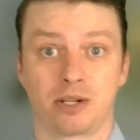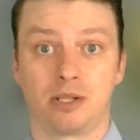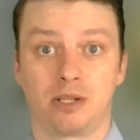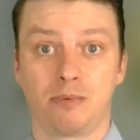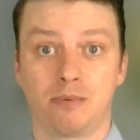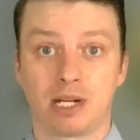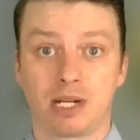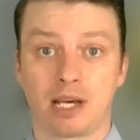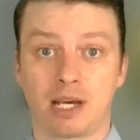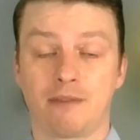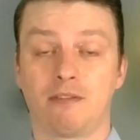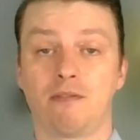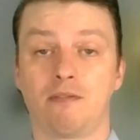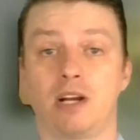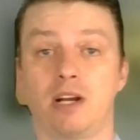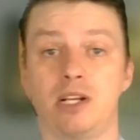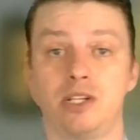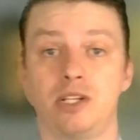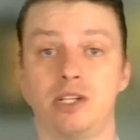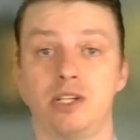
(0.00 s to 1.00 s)
You want to have a
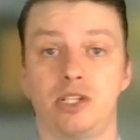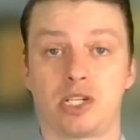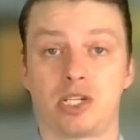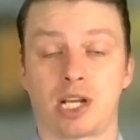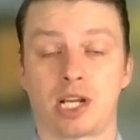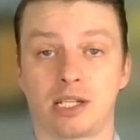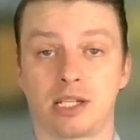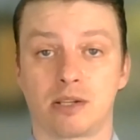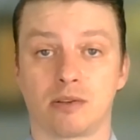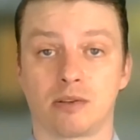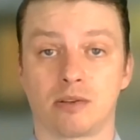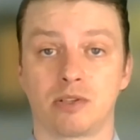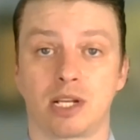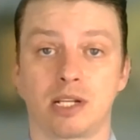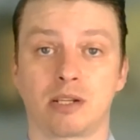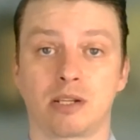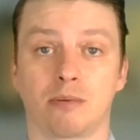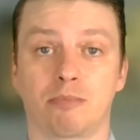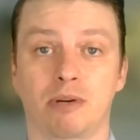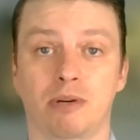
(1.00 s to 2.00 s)
very gentle
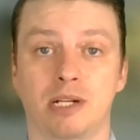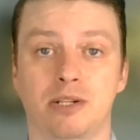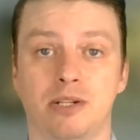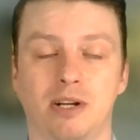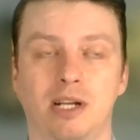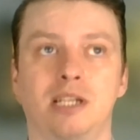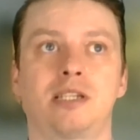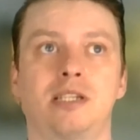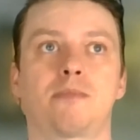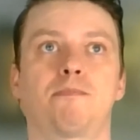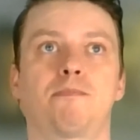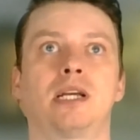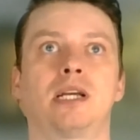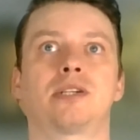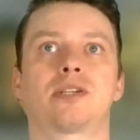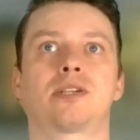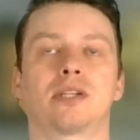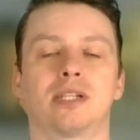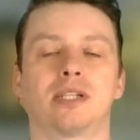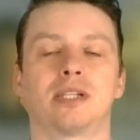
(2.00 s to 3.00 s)
pressure,
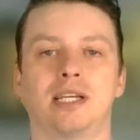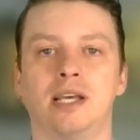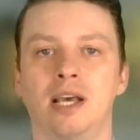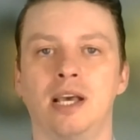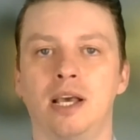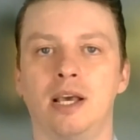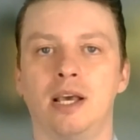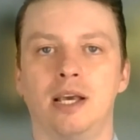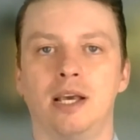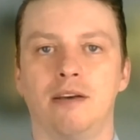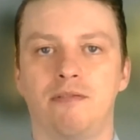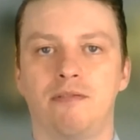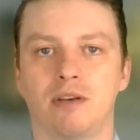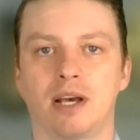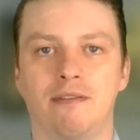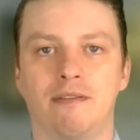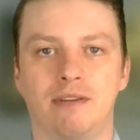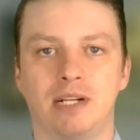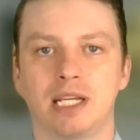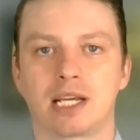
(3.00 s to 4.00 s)
especially if you
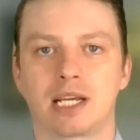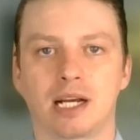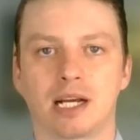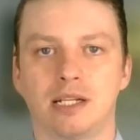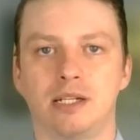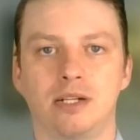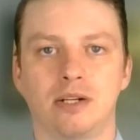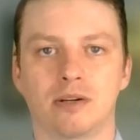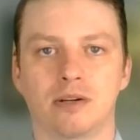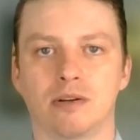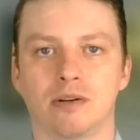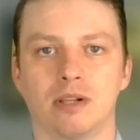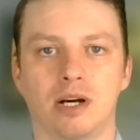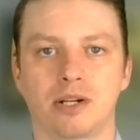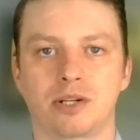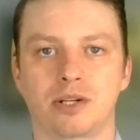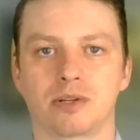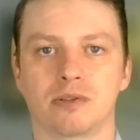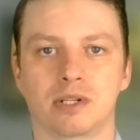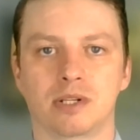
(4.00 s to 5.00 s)
have any kind of
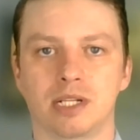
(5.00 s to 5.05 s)
neurological